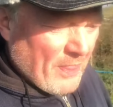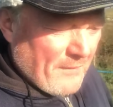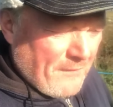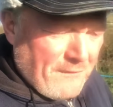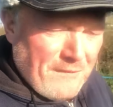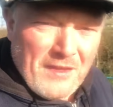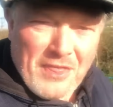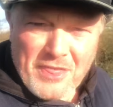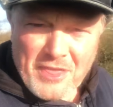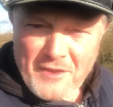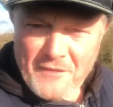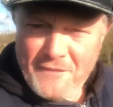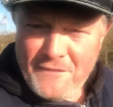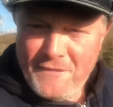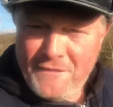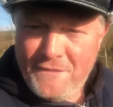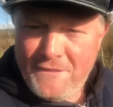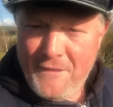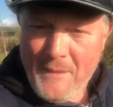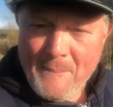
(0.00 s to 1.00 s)
the 5th
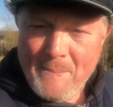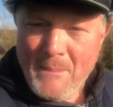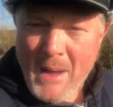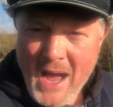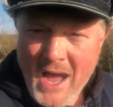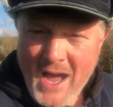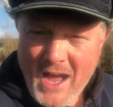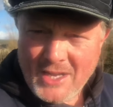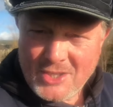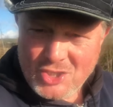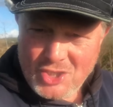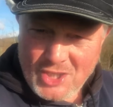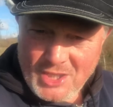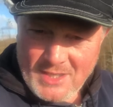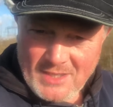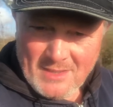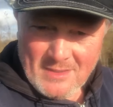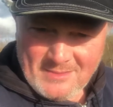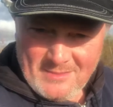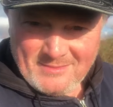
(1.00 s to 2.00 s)
of March
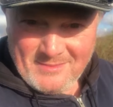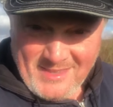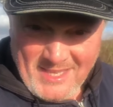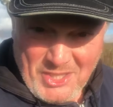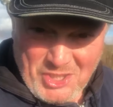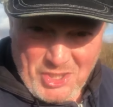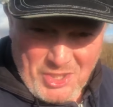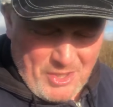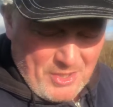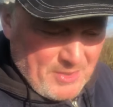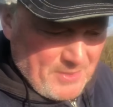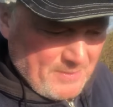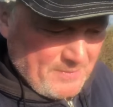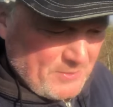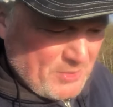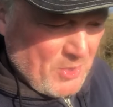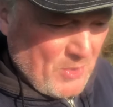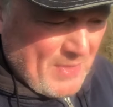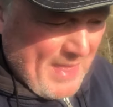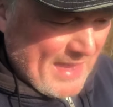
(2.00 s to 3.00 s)
this year,
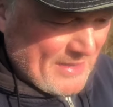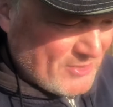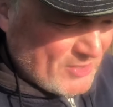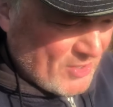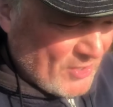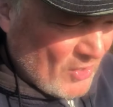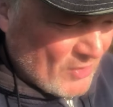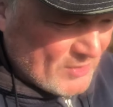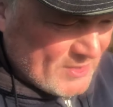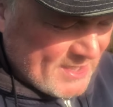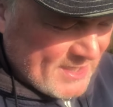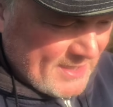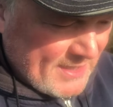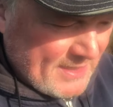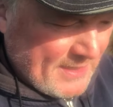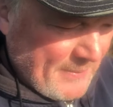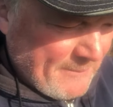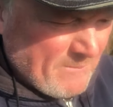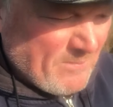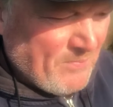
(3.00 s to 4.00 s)
2019.
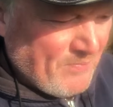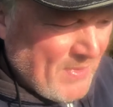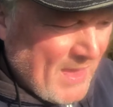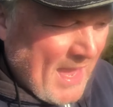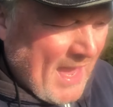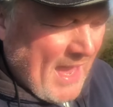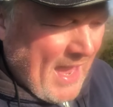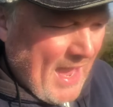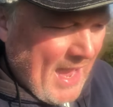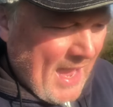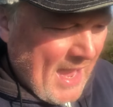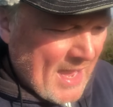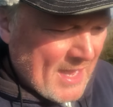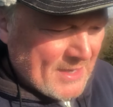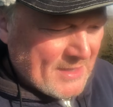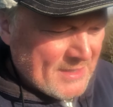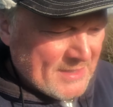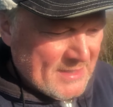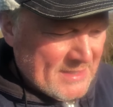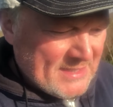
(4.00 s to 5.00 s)

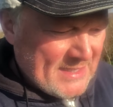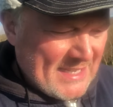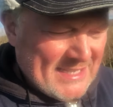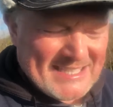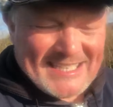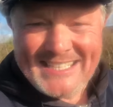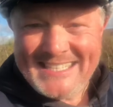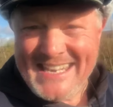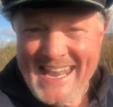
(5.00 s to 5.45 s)
And it is